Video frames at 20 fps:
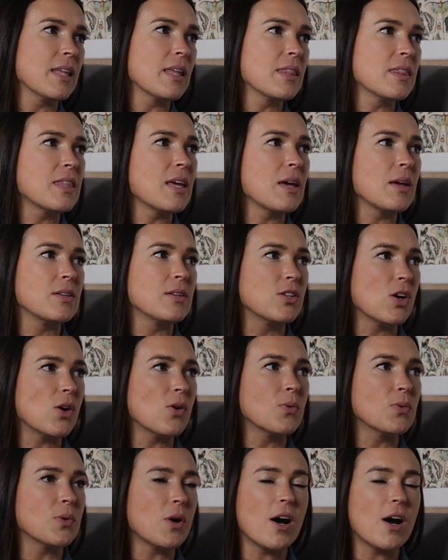yeah. they, they yeah.
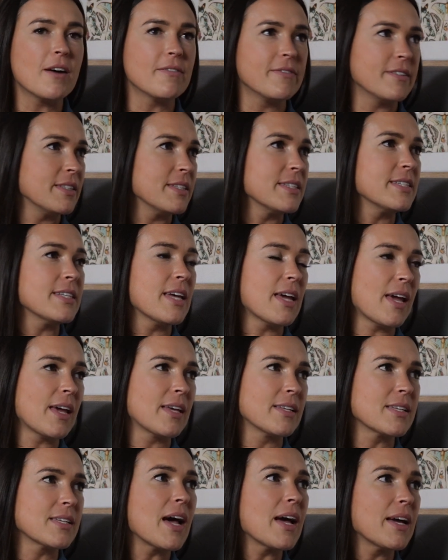don't often say
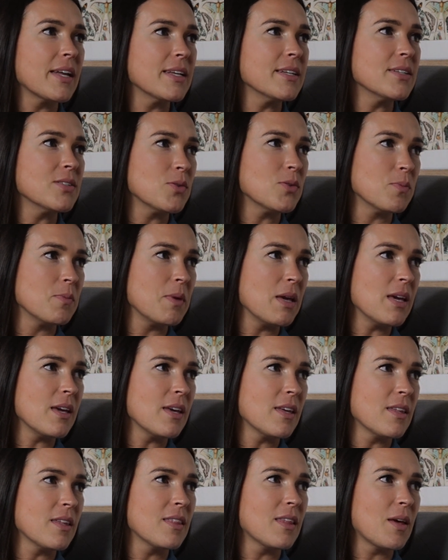anxiety to
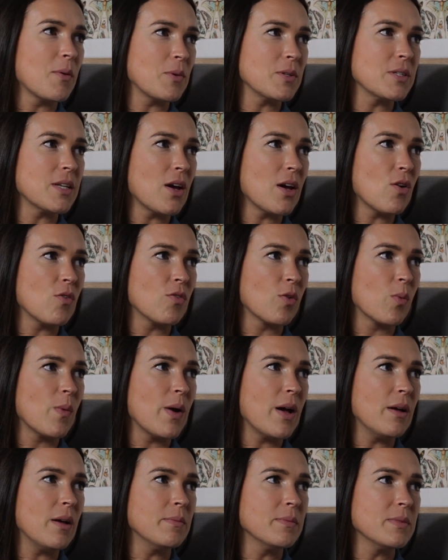me. They will say
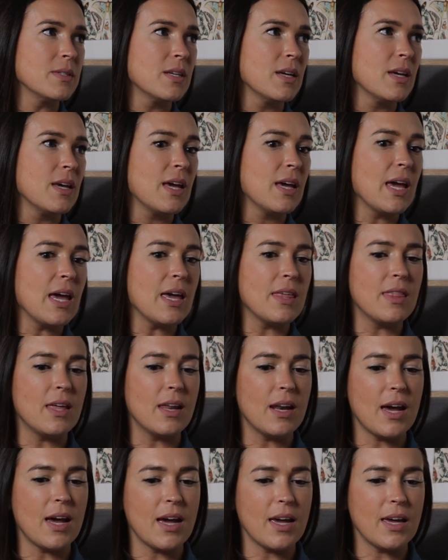overwhelmed. Yeah. And
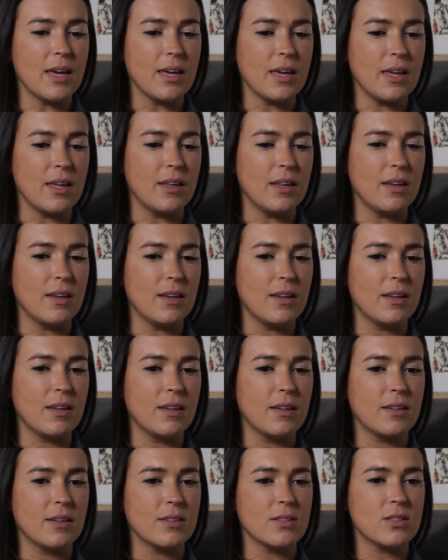then I
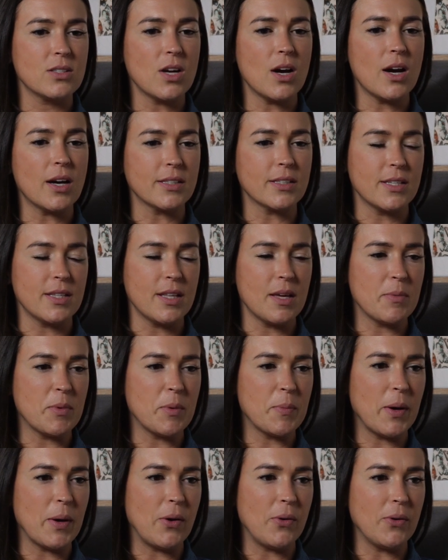can talk to them
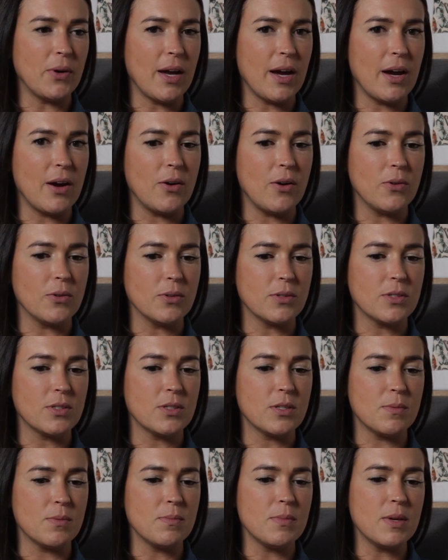about how,
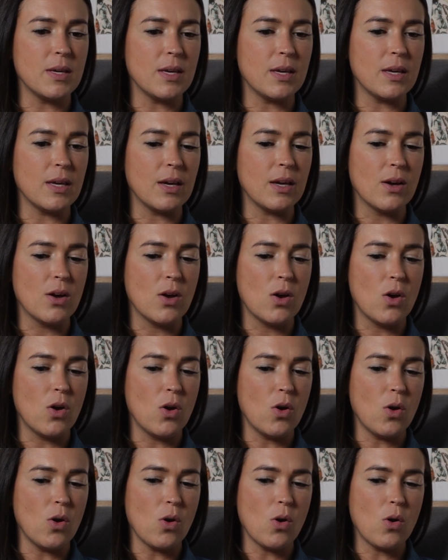to me,
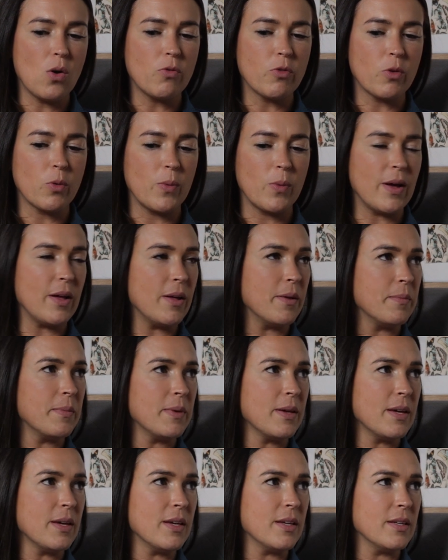
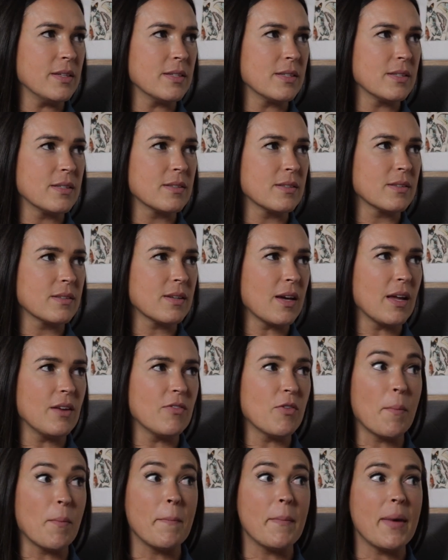overwhelm is kind
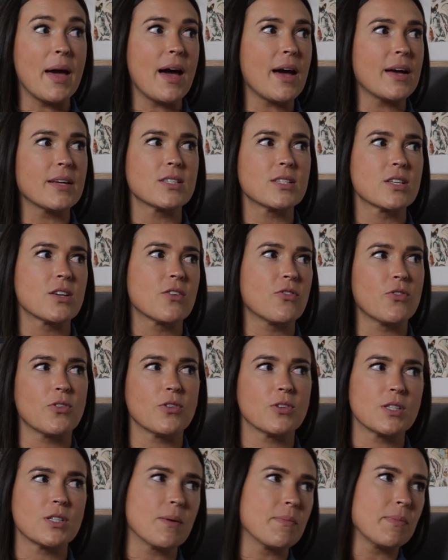of a mask
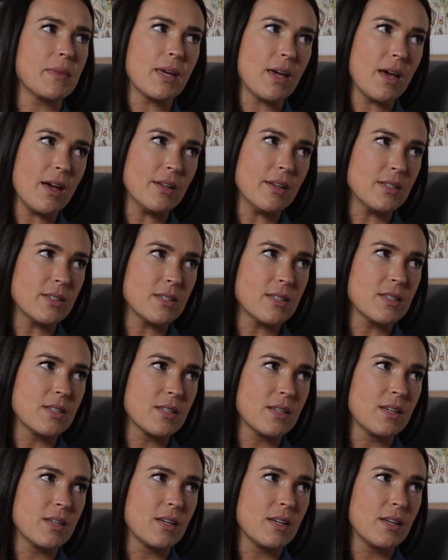for something else.